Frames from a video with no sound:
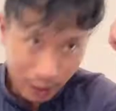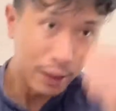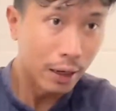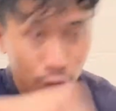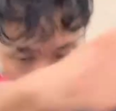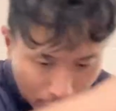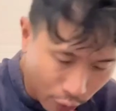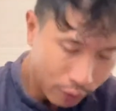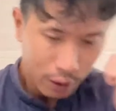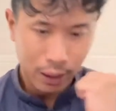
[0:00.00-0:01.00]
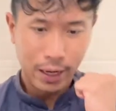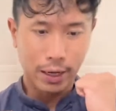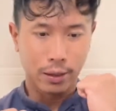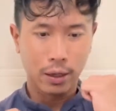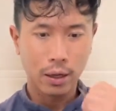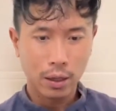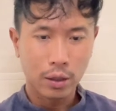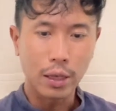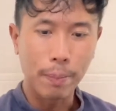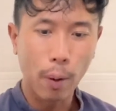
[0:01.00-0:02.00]
and then try to hit.
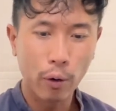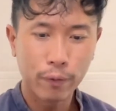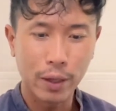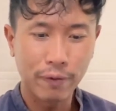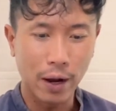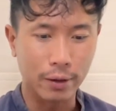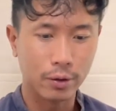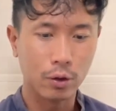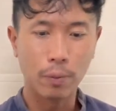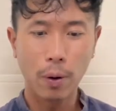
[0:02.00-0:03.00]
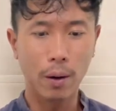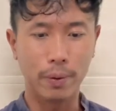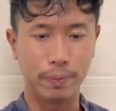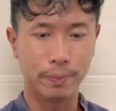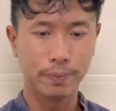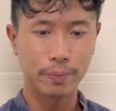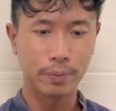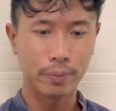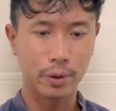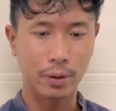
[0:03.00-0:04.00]
They both defend, no problem.
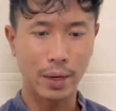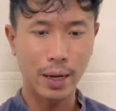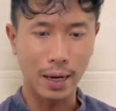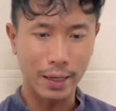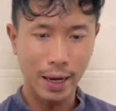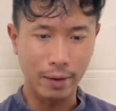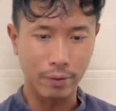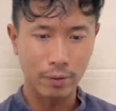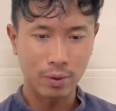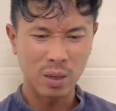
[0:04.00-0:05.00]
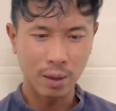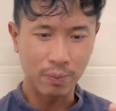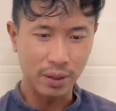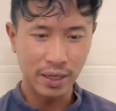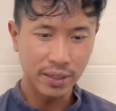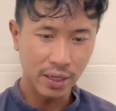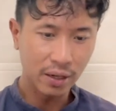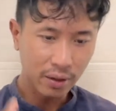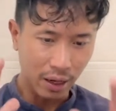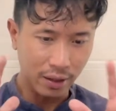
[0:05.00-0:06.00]
Okay, again, keep the
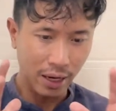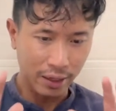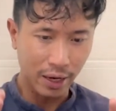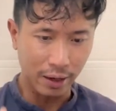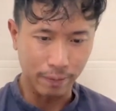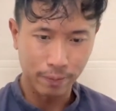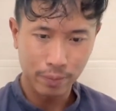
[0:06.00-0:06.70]
distance and then again.